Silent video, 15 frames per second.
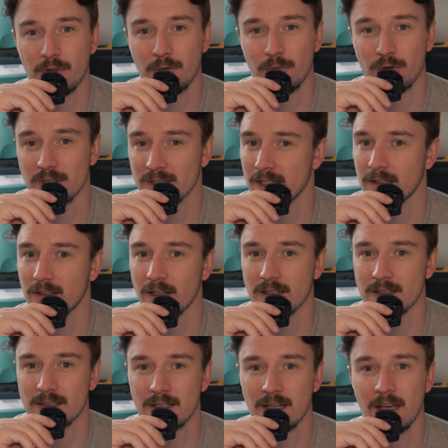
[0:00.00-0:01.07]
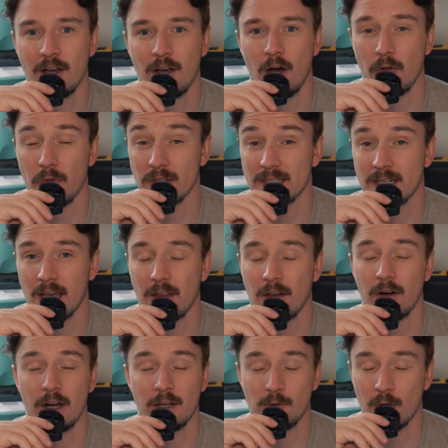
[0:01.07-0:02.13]
different settings on the
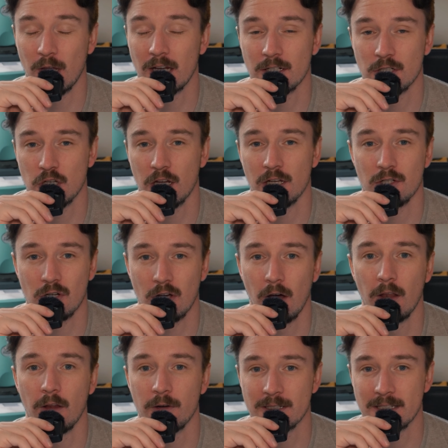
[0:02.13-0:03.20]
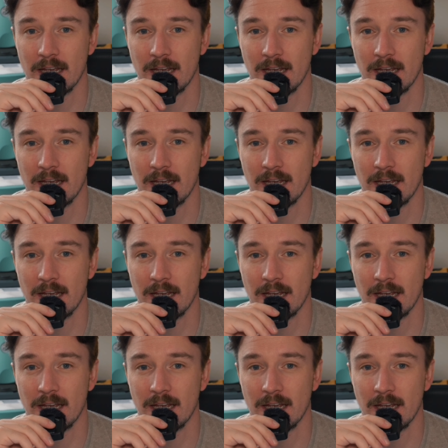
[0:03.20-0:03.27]
scanner and you can change colors